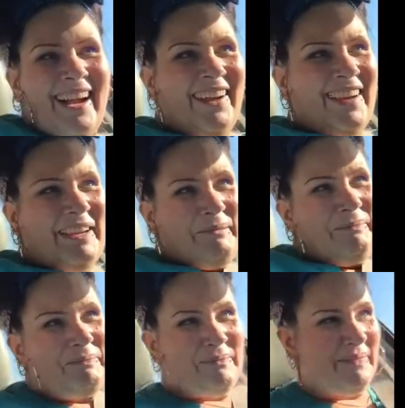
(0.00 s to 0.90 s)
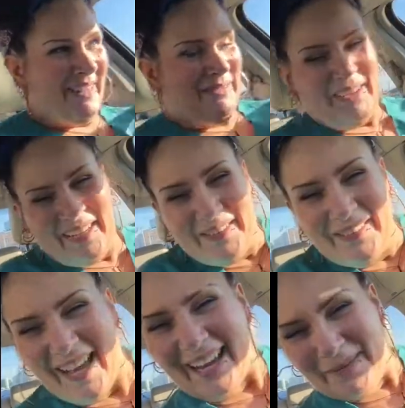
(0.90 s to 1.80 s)
All right, there we go.
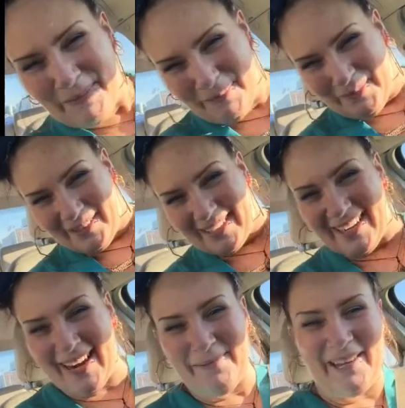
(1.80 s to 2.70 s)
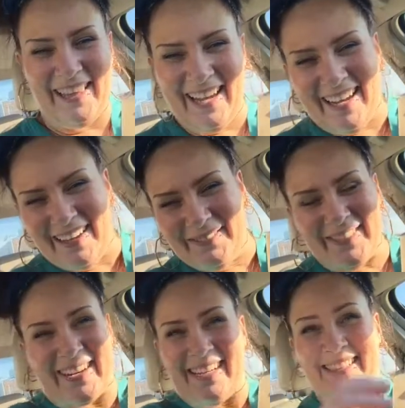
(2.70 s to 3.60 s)
I got people looking at me like I'm
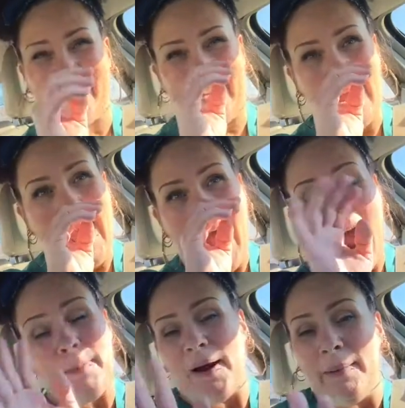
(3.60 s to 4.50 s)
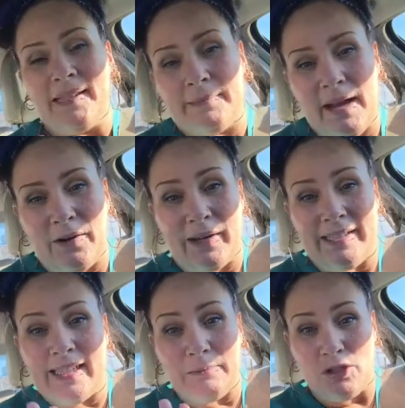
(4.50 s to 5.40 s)
crazy. I promise I'm not
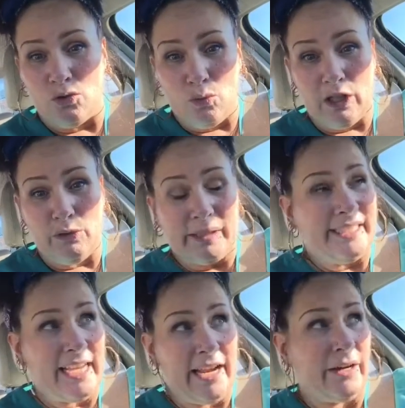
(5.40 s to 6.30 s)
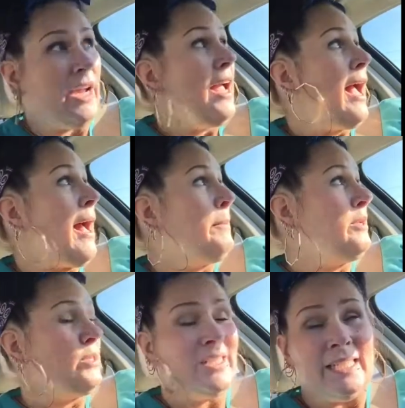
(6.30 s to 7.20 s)
crazy. I'm just really, really tired. I'm
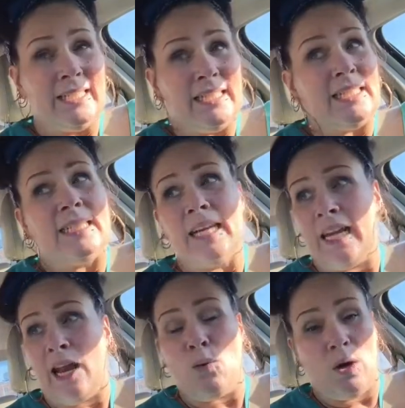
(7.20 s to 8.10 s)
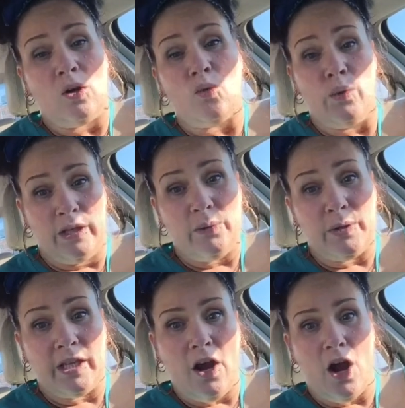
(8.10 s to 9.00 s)
a nursing assistant and I work really,
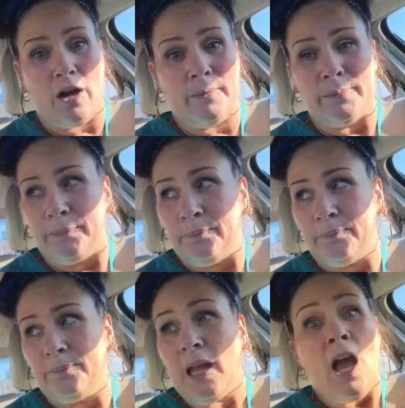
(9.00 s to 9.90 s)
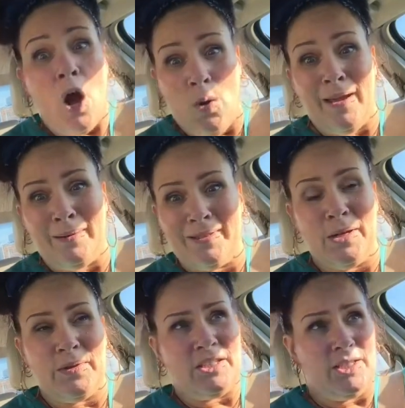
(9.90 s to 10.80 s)
really hard. Oh, that was
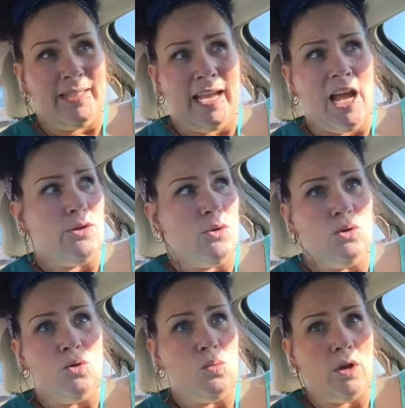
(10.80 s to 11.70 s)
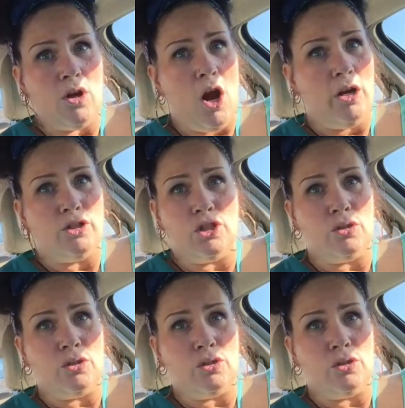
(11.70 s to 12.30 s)
another thing. She's like, I know you work hard.